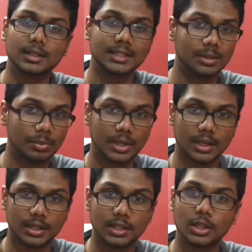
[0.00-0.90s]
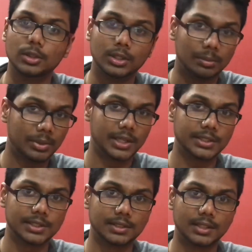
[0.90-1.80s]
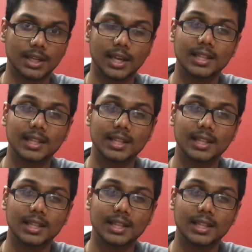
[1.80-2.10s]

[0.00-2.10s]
CPR to the patient.